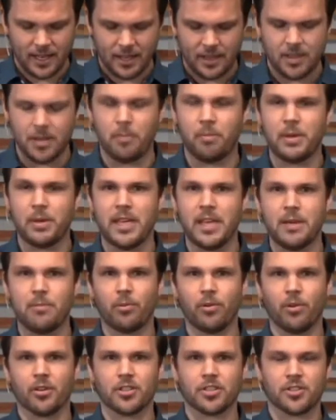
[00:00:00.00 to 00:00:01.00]
the people
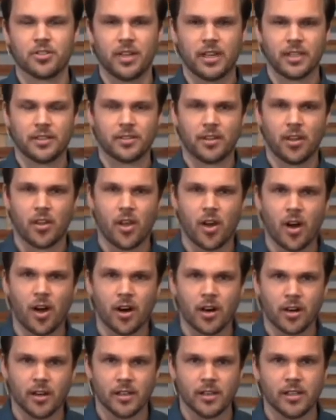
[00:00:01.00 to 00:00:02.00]
are struck at the
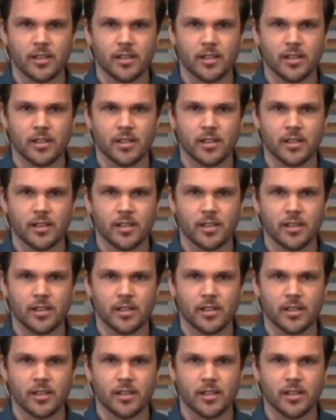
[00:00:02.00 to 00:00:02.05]
heart.